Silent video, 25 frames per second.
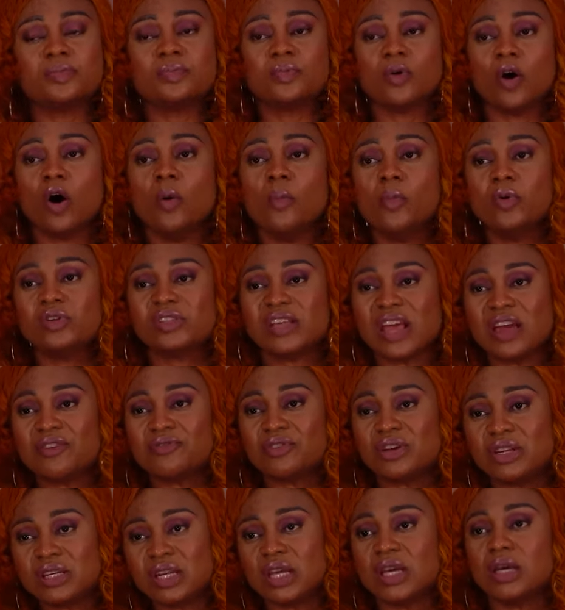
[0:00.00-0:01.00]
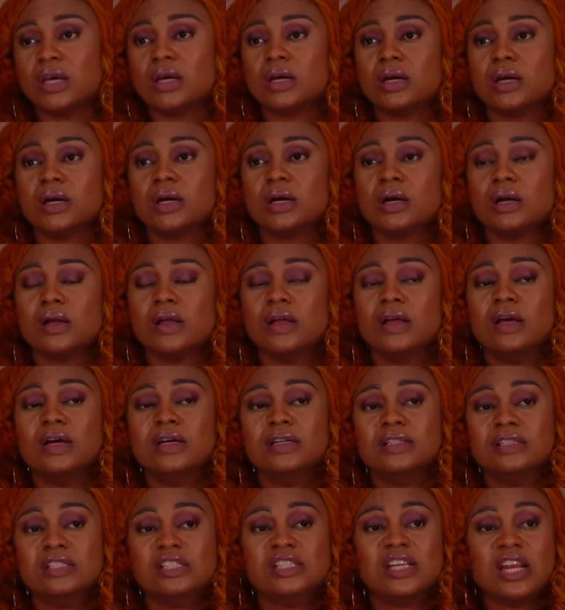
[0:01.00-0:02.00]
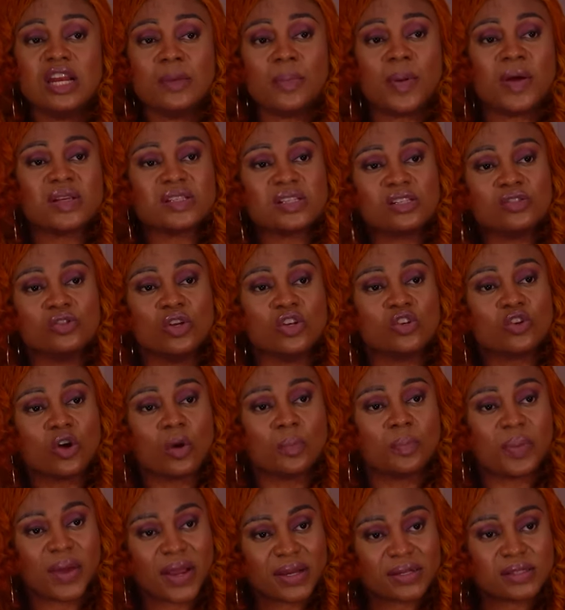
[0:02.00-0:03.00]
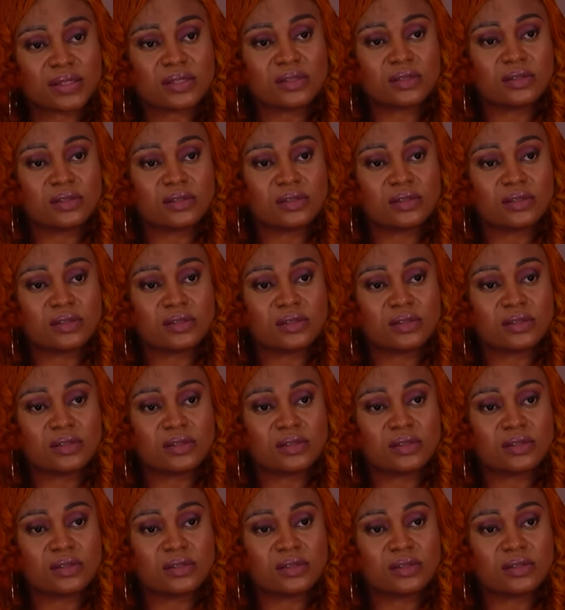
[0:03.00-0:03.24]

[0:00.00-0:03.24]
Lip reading: almost every day, the day the person is on your bed,